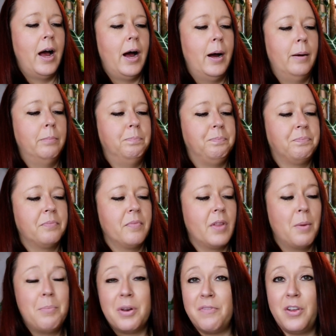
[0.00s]

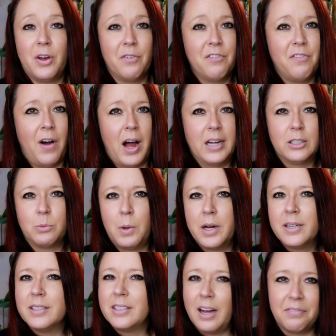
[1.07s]
But if you can find
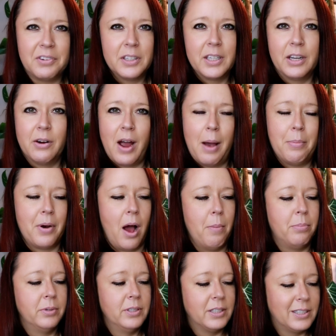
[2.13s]
one, definitely grab it
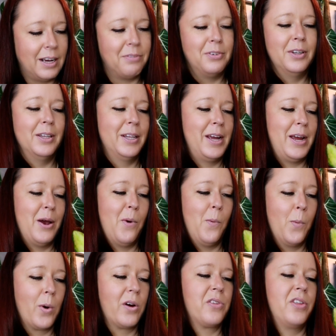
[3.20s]
up. Definitely
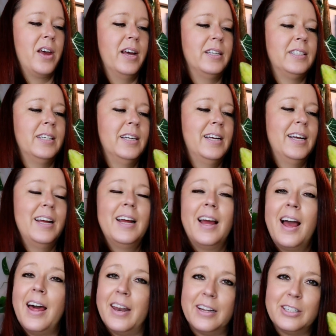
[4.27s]
worth it.
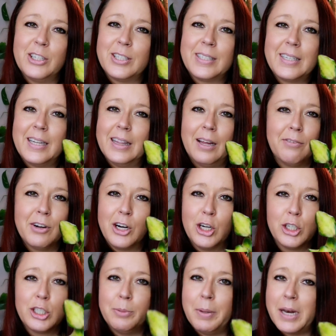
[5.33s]
And I just love
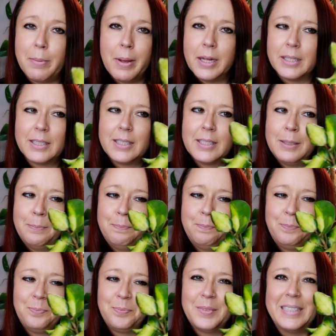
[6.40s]
her to bitty bits.
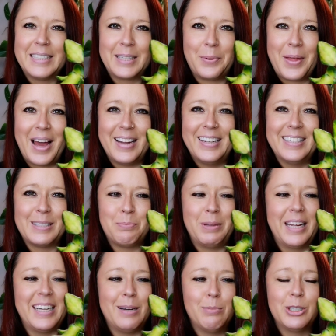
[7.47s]
So that is
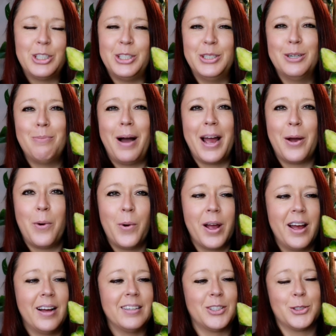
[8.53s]
plant number 2, my
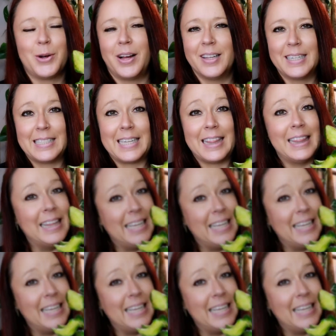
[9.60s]
Hoya Australis,